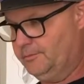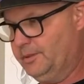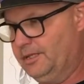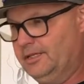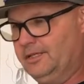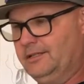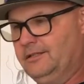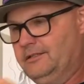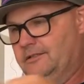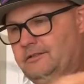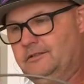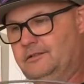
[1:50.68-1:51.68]
B,
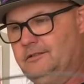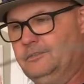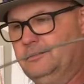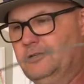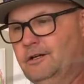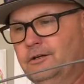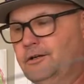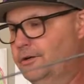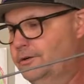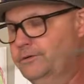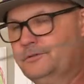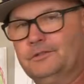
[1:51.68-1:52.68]
long
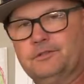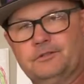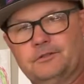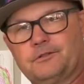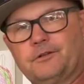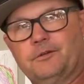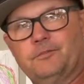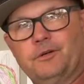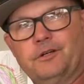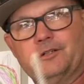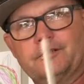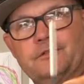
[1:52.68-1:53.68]
hose scrub
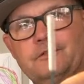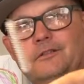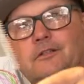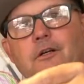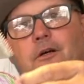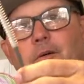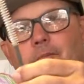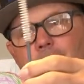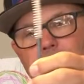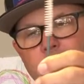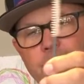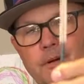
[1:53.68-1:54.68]
brush.
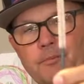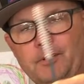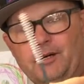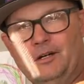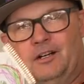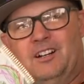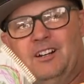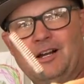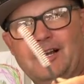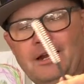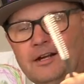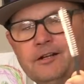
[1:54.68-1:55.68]
Bum, bum, bum.
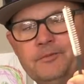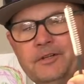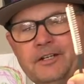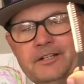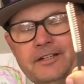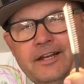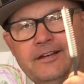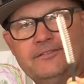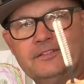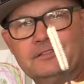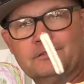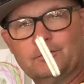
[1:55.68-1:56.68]
How come they didn't have
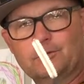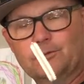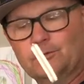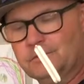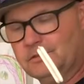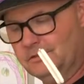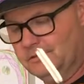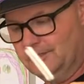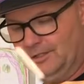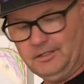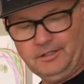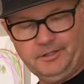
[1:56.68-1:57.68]
these tools
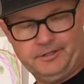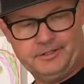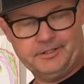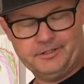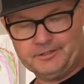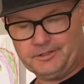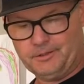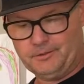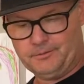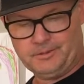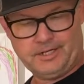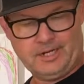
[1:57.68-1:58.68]
100 years ago
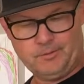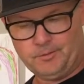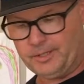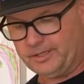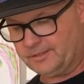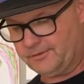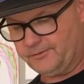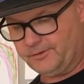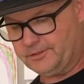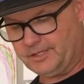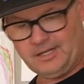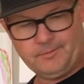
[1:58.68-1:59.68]
when Camelbaks
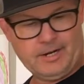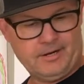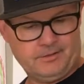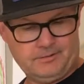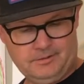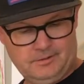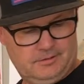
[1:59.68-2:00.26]
first came out?